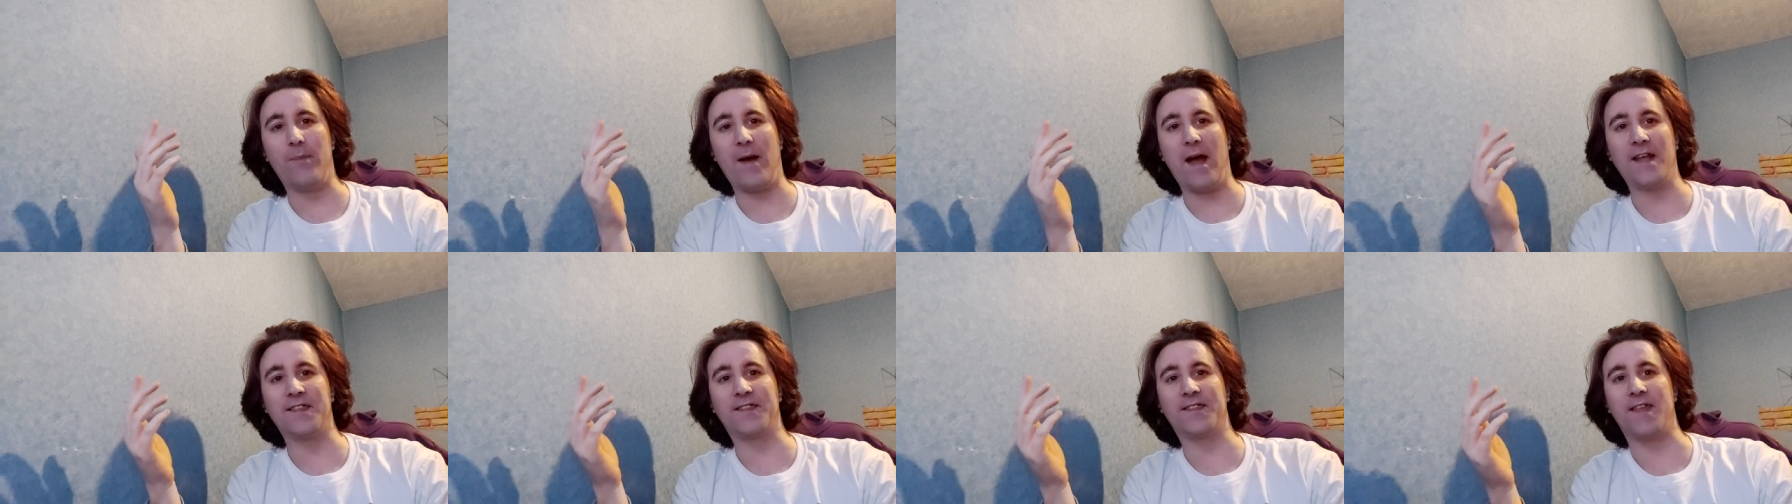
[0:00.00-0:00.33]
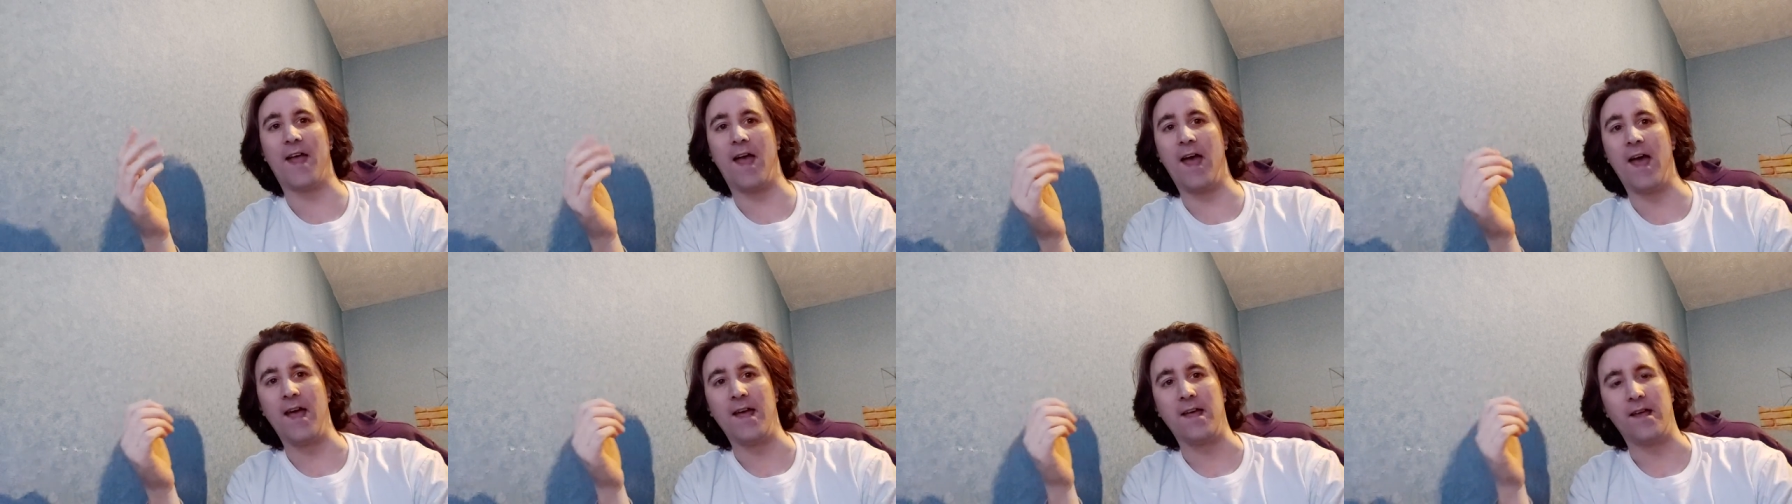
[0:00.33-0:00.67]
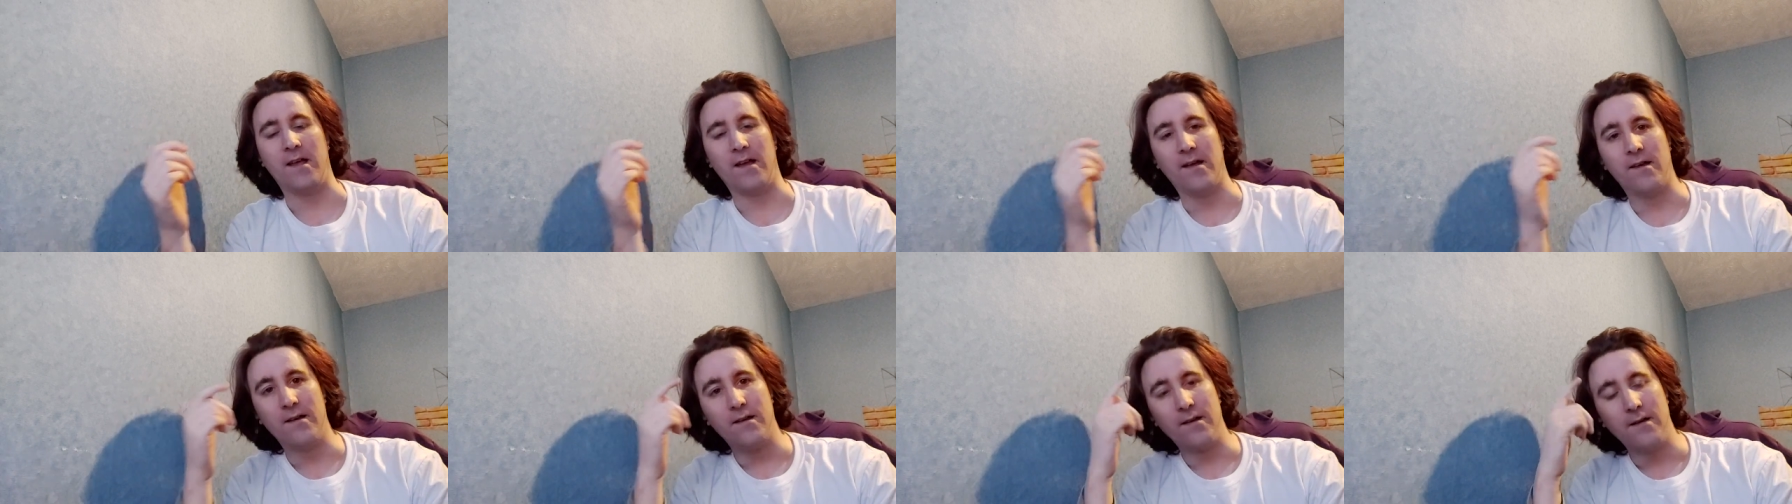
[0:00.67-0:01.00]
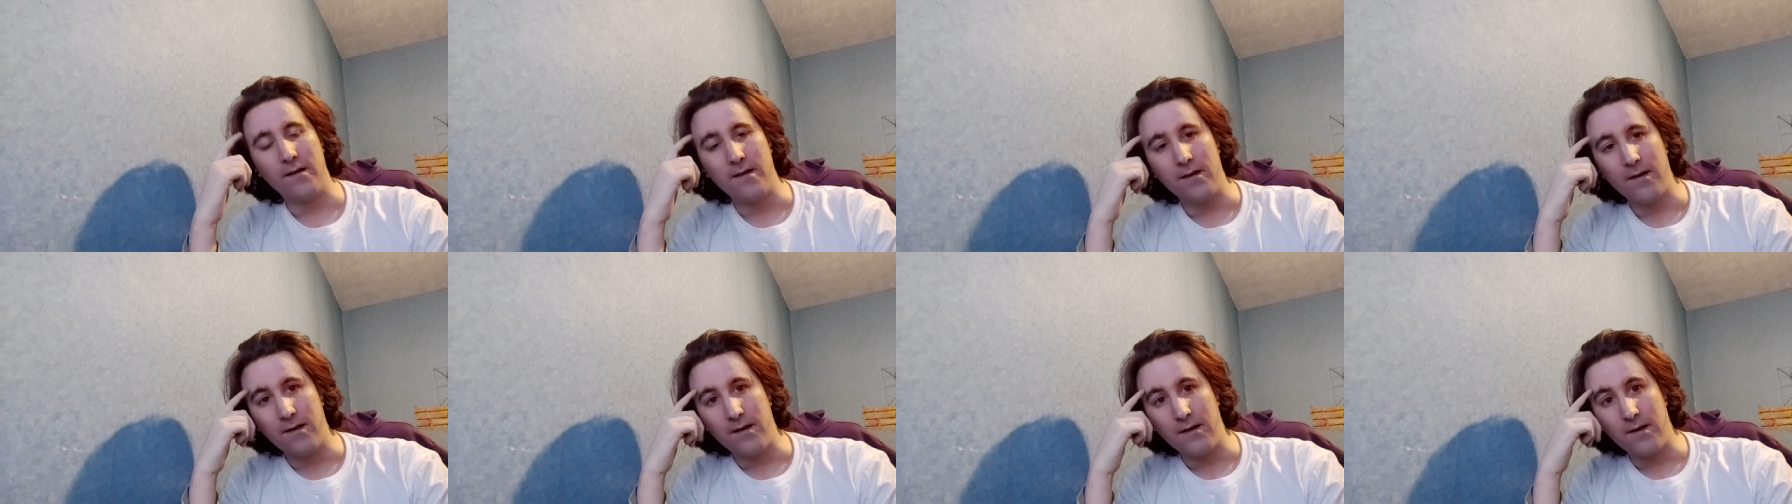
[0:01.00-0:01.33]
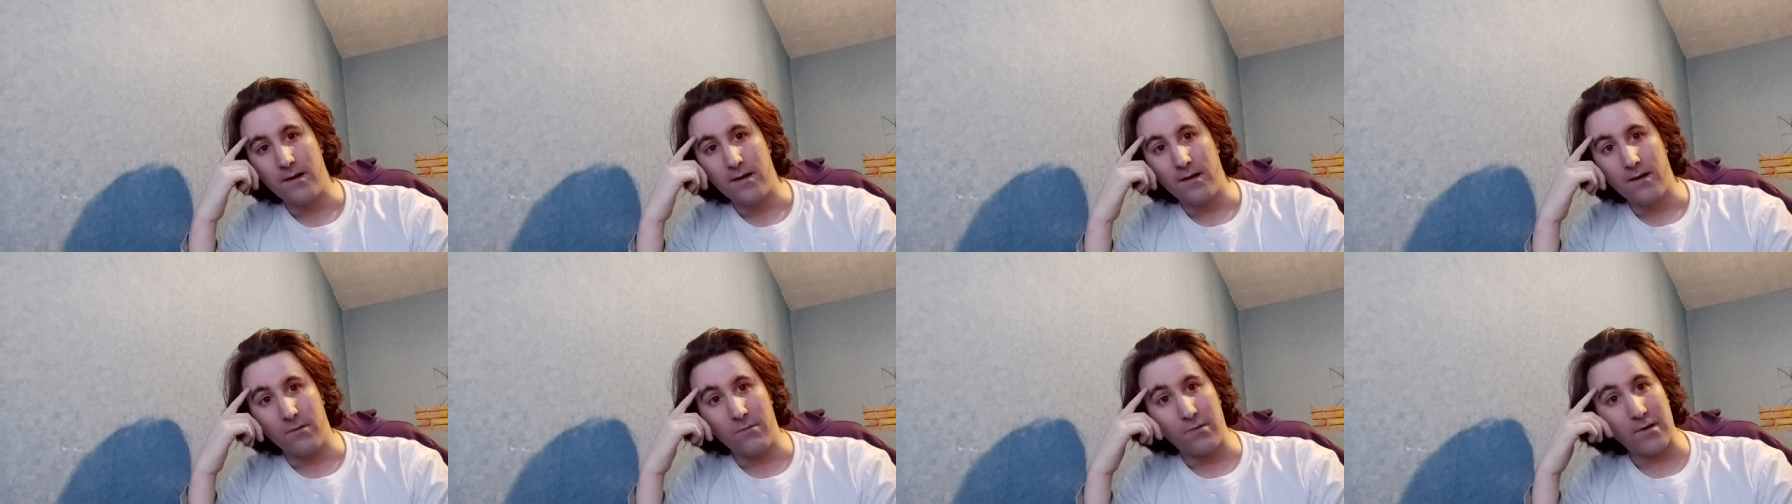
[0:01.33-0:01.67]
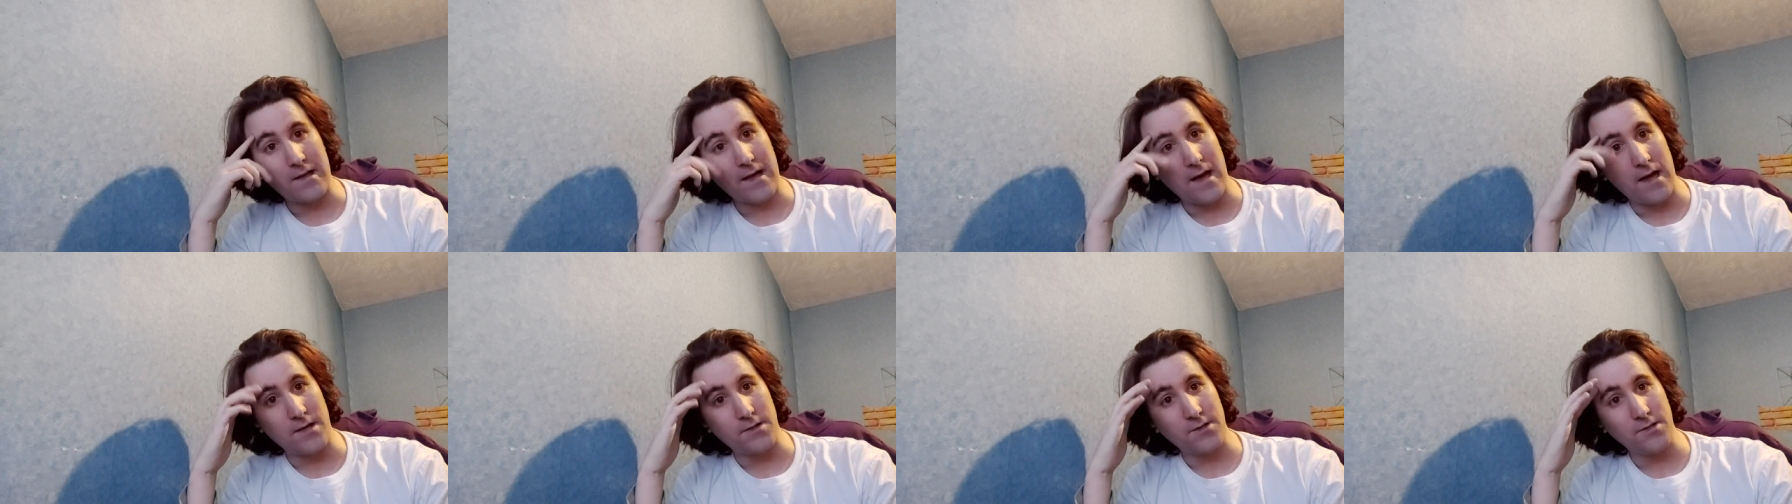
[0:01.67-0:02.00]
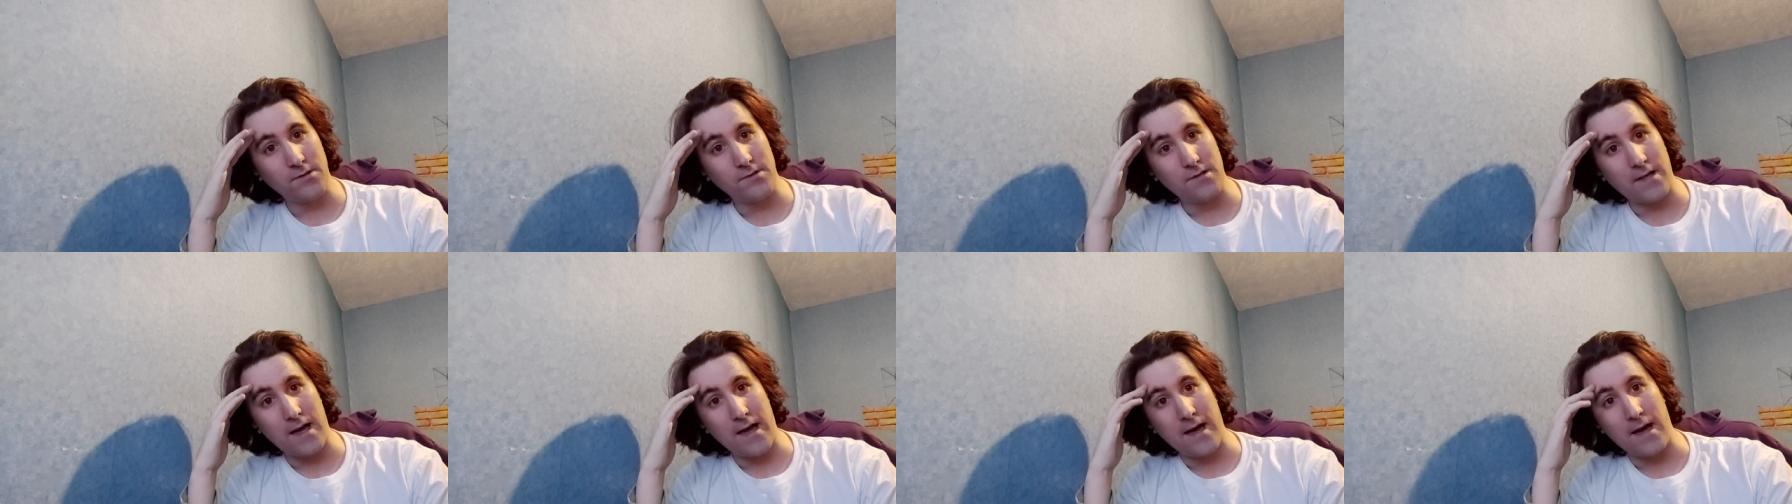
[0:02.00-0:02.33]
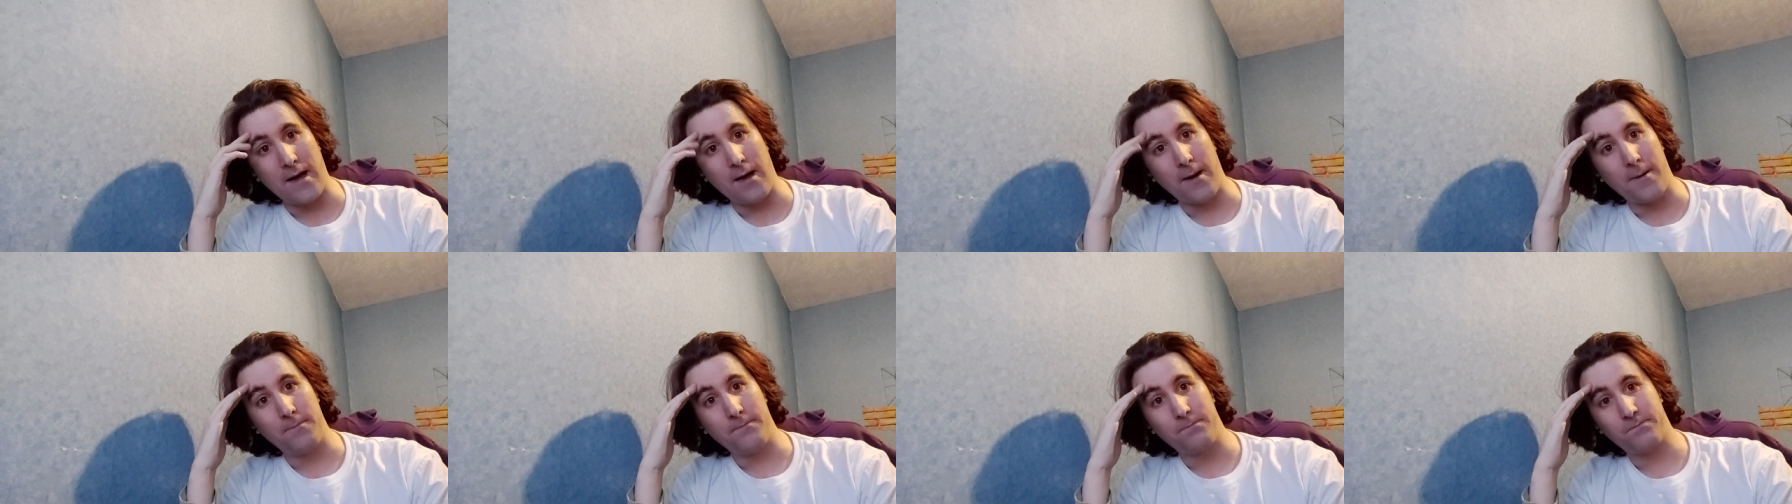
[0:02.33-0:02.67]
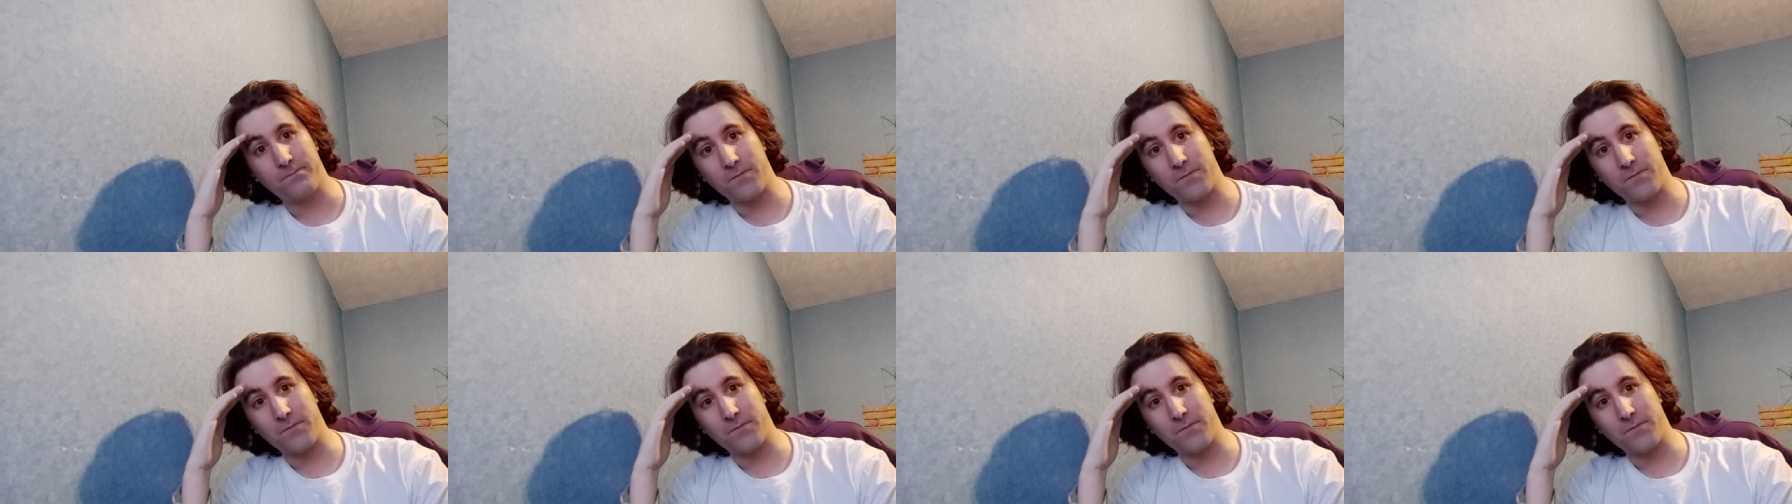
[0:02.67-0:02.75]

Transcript: Pad's Day. We can't do that.